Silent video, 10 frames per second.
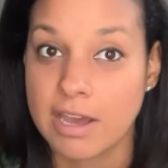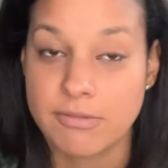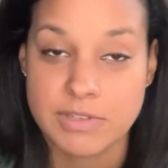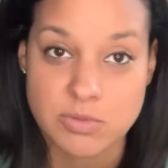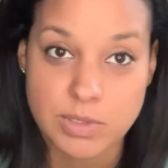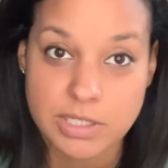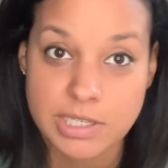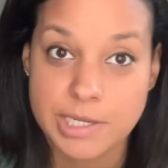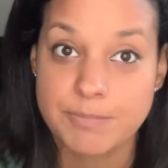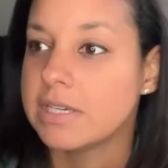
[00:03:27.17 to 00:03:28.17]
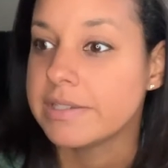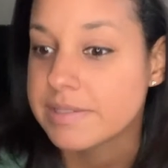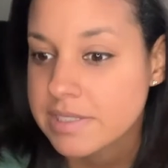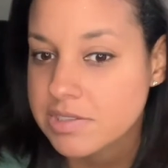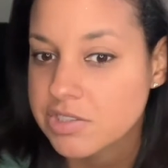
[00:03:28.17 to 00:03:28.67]
Fitzwilliam, his
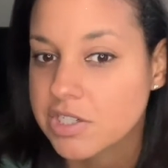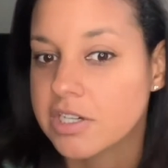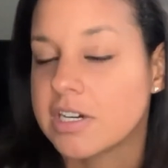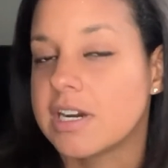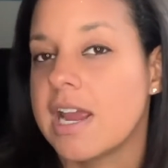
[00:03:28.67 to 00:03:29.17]
sister,